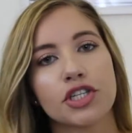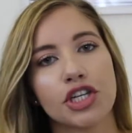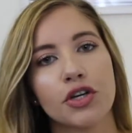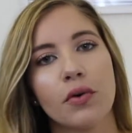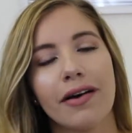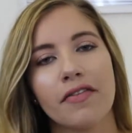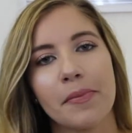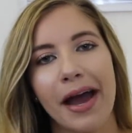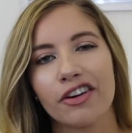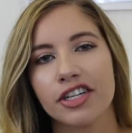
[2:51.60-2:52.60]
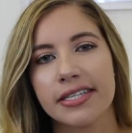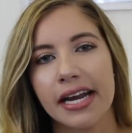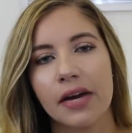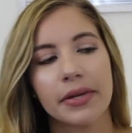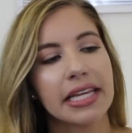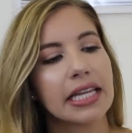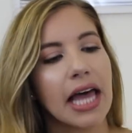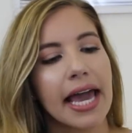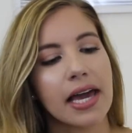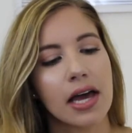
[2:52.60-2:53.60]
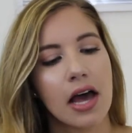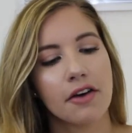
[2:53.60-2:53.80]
2 of the powders that I really like.